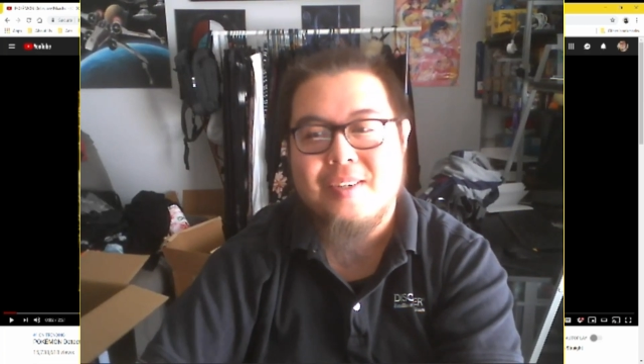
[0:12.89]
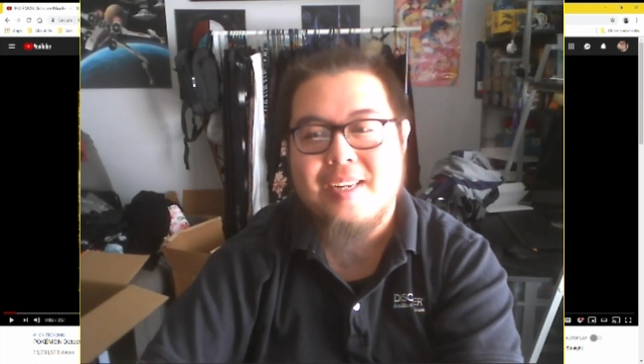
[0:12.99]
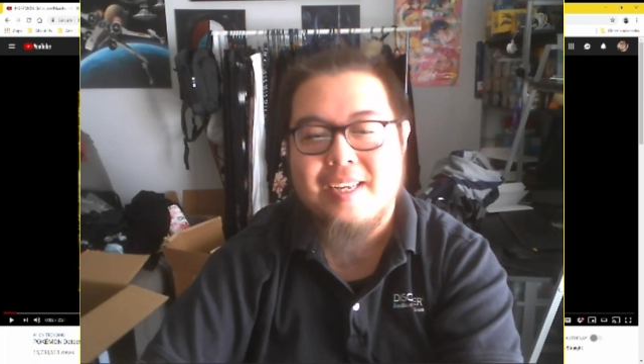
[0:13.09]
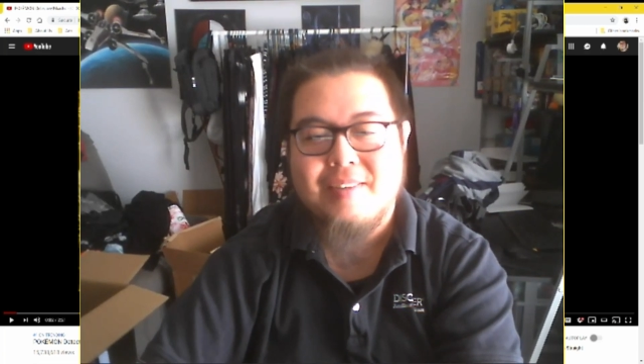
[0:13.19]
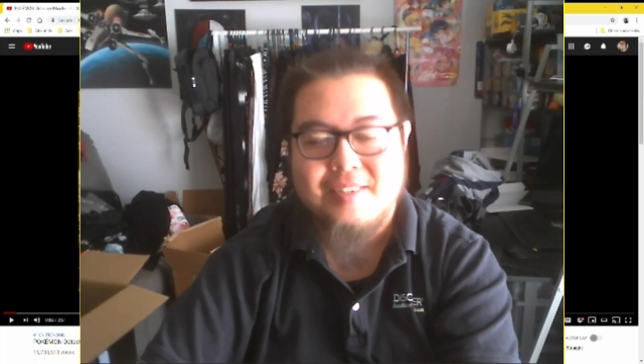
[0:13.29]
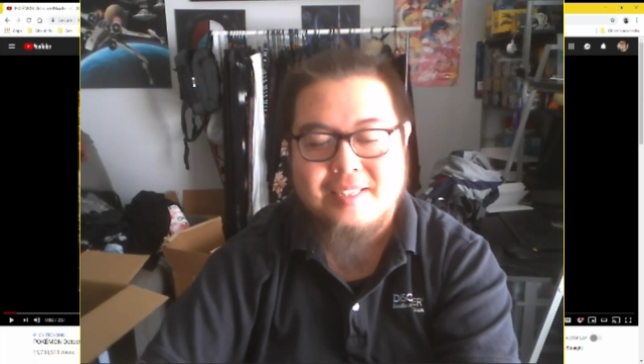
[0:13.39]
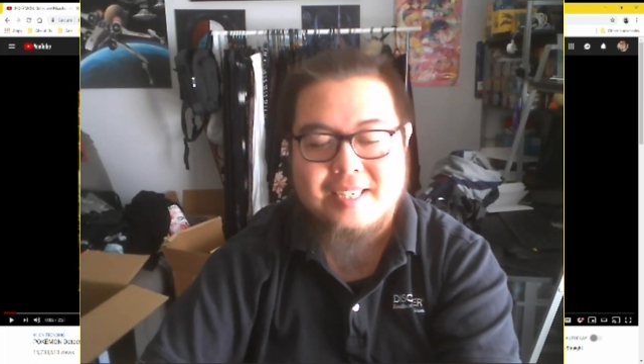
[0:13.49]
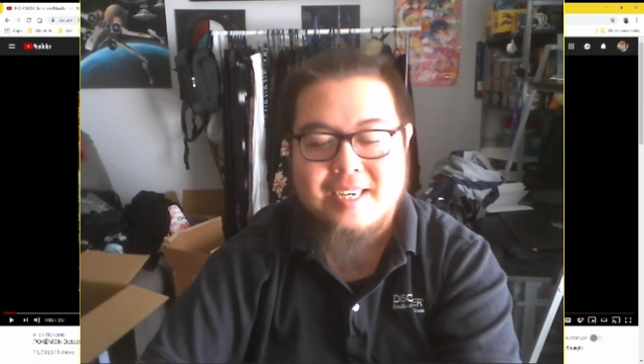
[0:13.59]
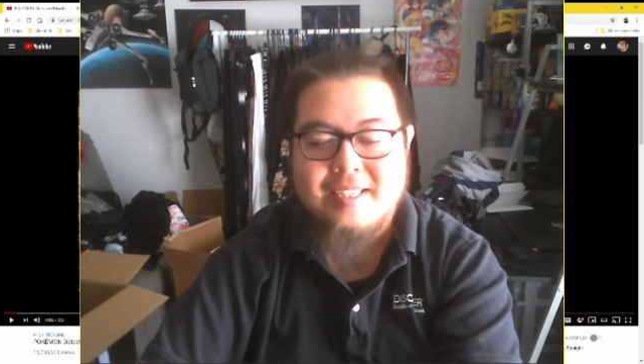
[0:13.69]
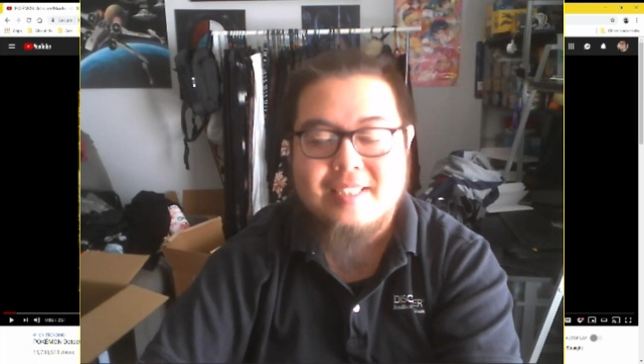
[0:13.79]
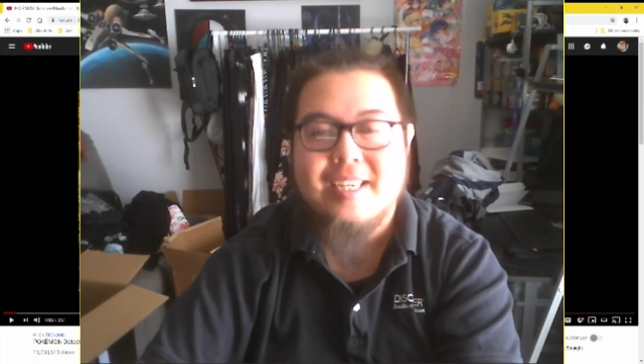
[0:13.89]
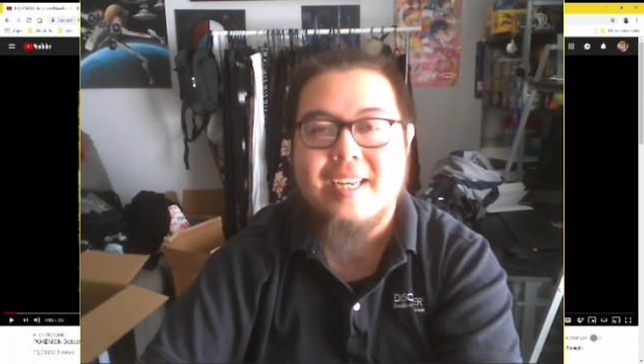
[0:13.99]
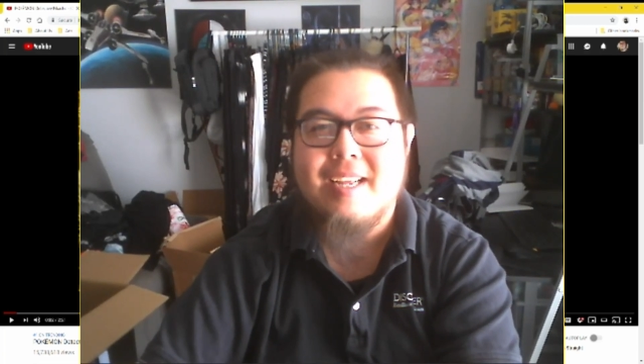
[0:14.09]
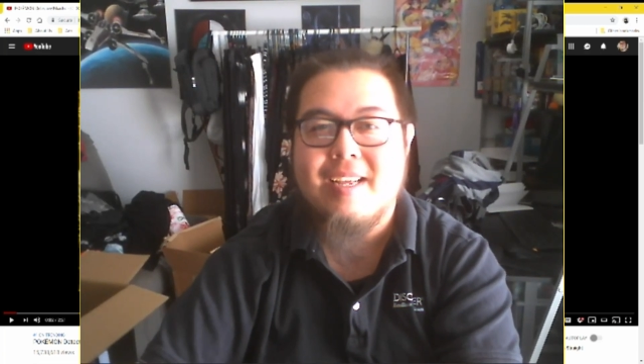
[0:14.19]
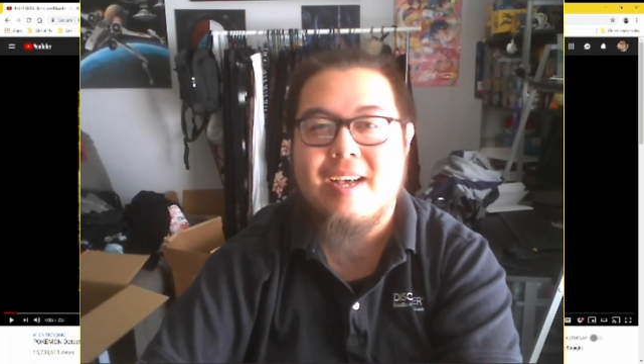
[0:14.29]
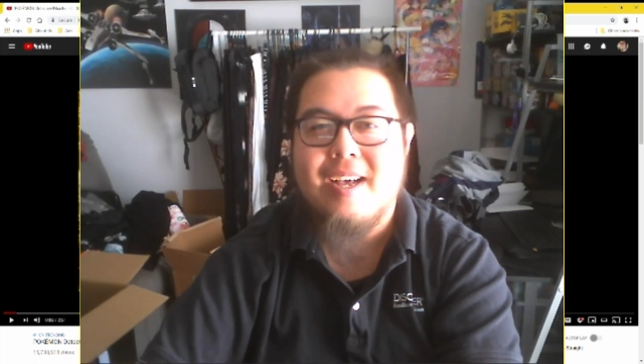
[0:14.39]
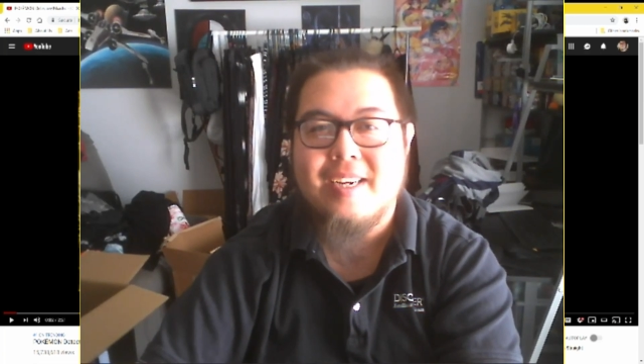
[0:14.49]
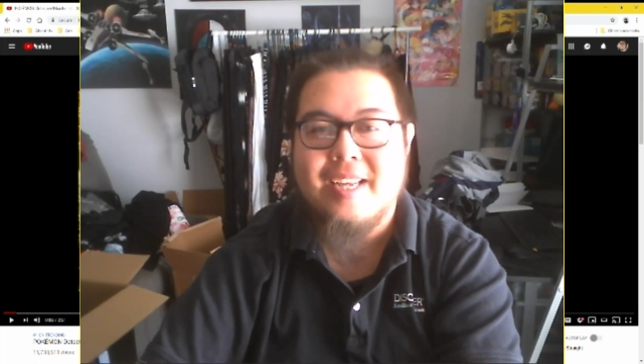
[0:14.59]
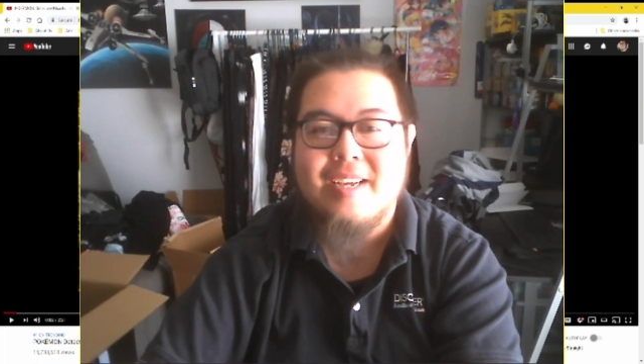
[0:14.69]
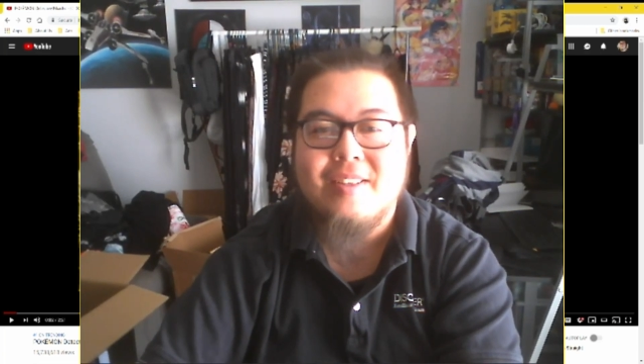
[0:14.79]
life does uh,
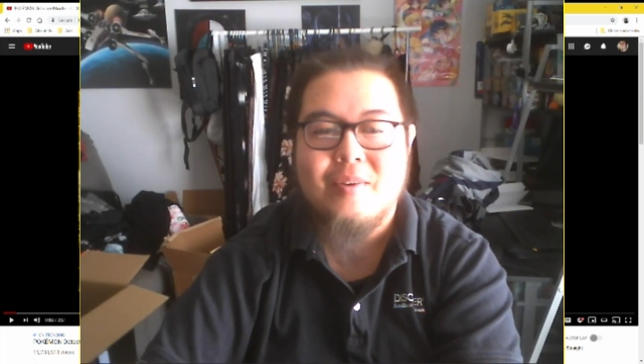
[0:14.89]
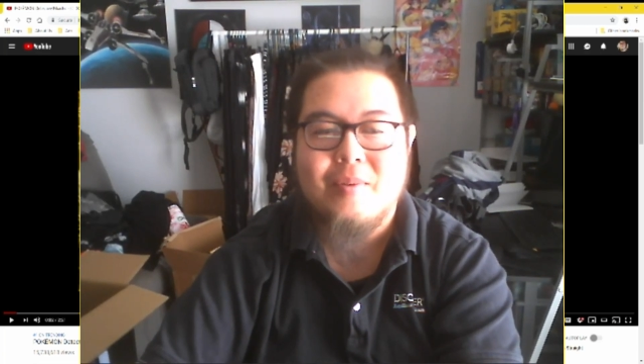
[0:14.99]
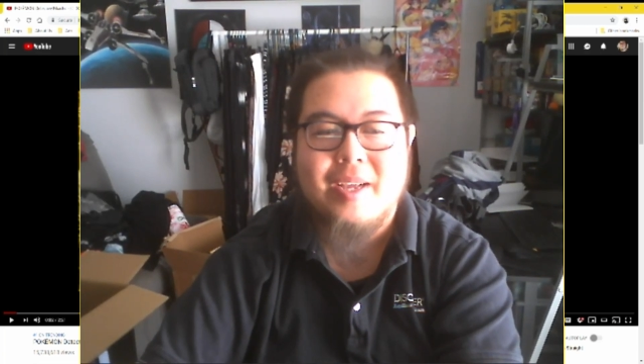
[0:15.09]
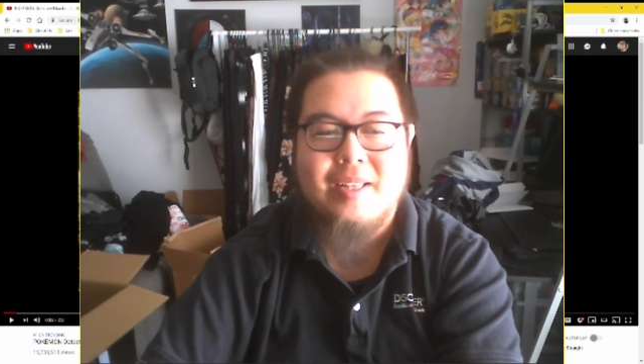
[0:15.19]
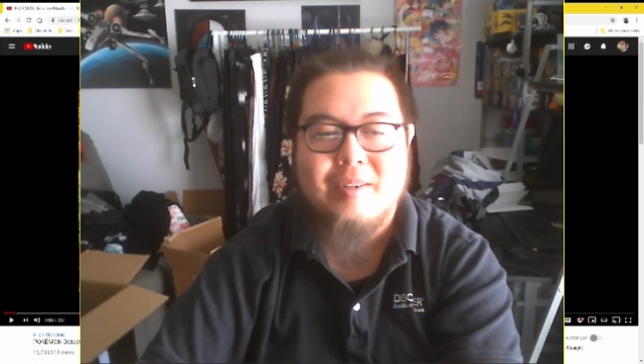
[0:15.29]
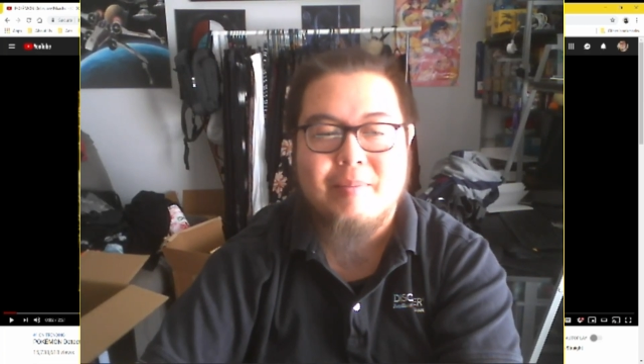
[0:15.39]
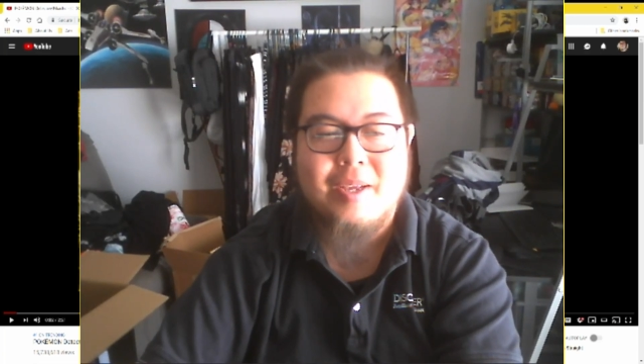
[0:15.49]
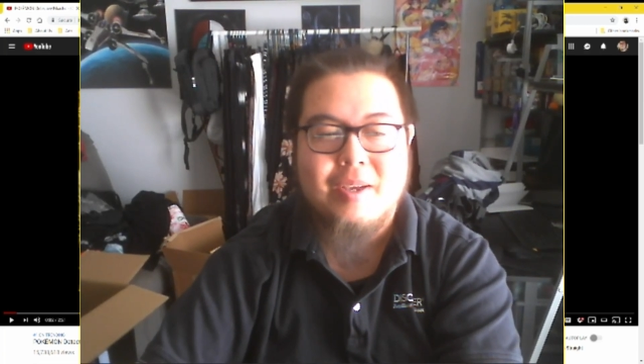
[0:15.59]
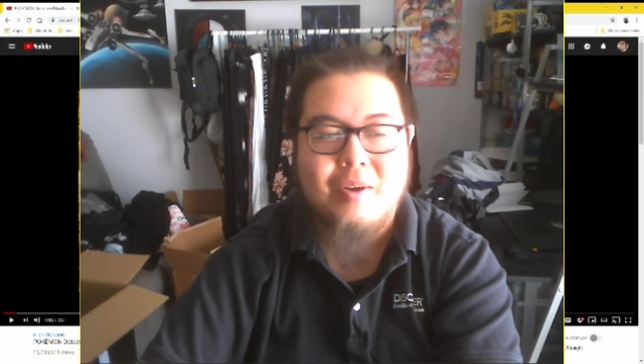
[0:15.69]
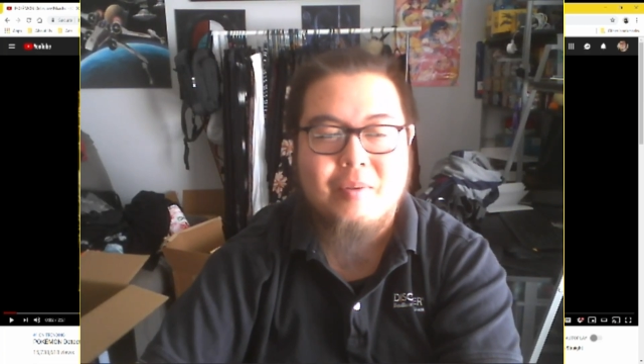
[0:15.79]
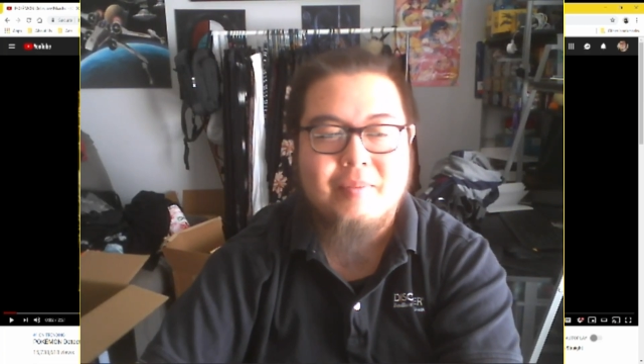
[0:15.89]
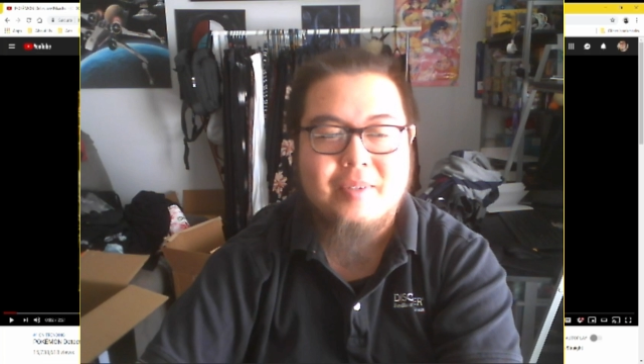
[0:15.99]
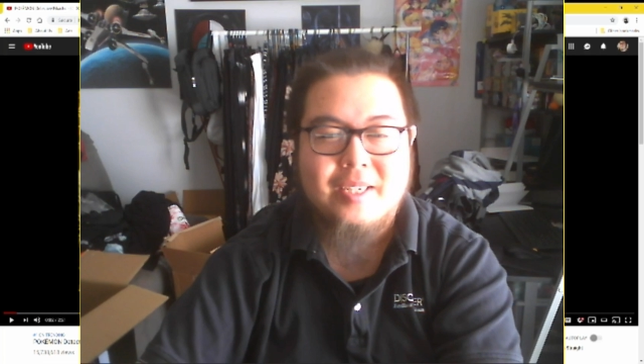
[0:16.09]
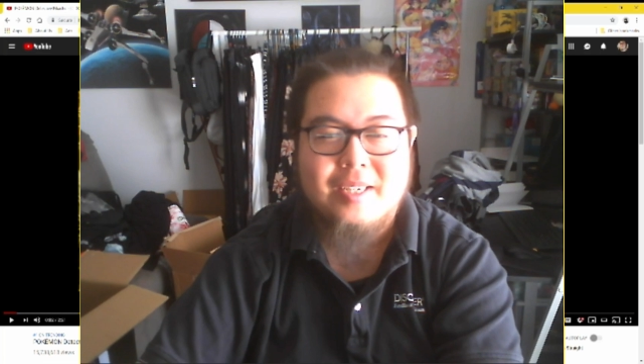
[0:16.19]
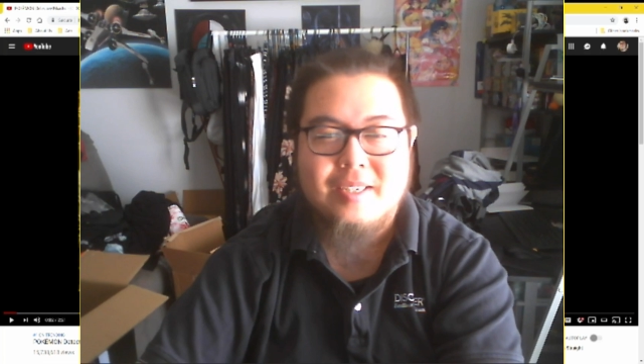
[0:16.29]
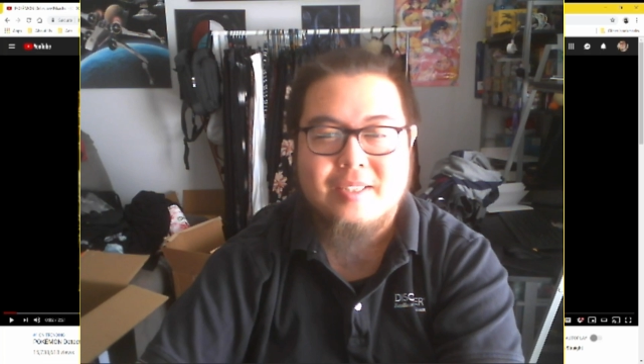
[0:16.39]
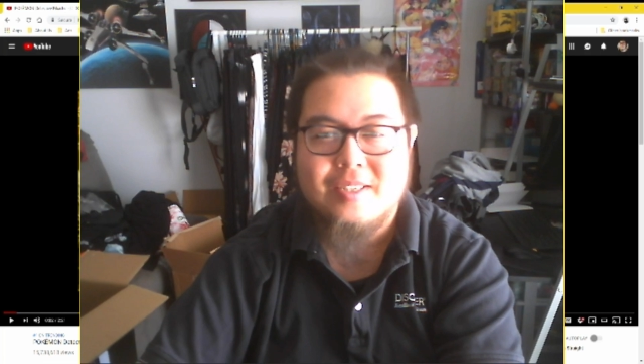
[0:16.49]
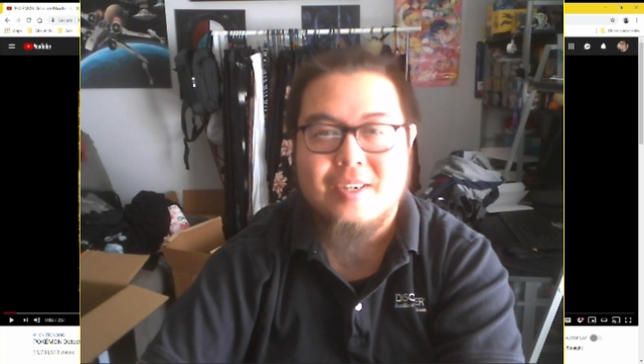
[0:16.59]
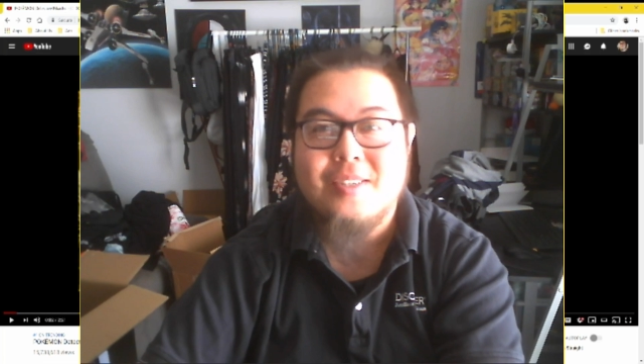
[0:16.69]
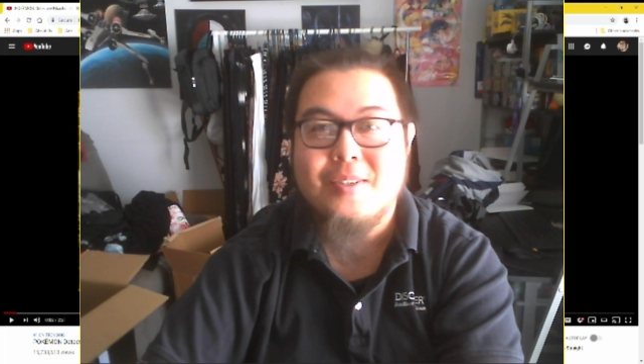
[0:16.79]
get in the way a little bit. Oh,
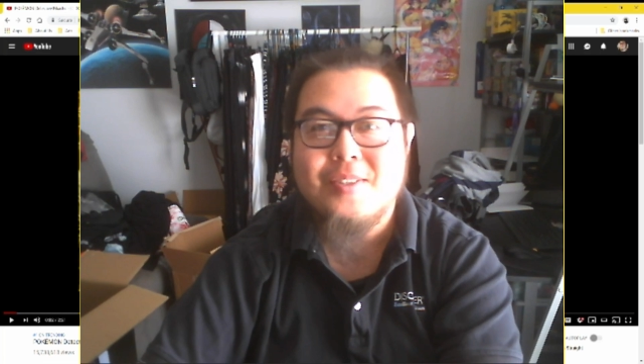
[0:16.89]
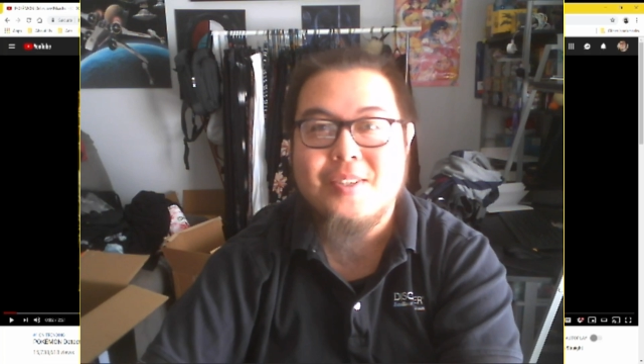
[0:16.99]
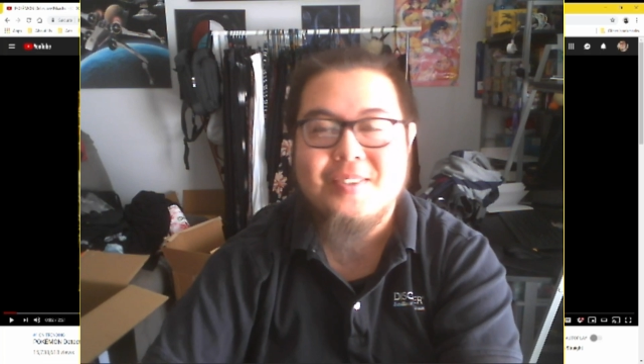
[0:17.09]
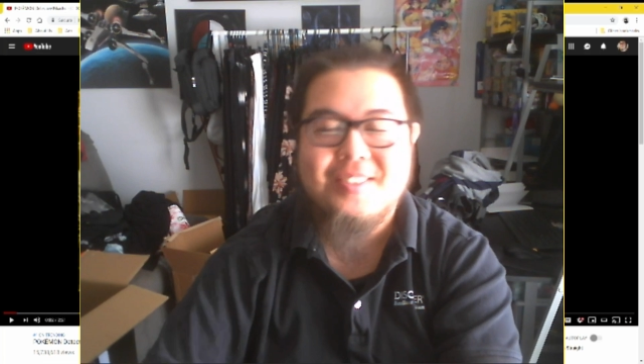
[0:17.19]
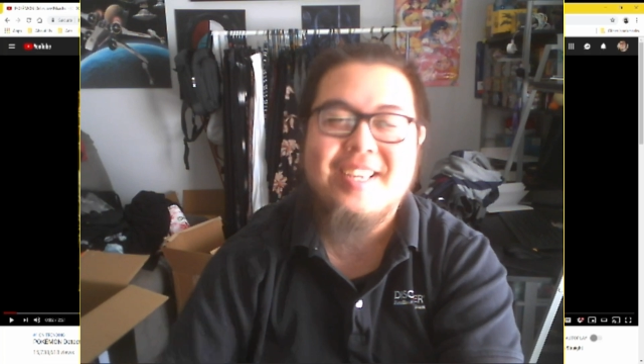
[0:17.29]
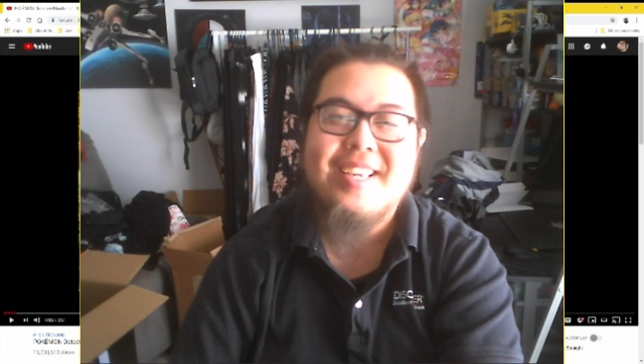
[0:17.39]
started too soon.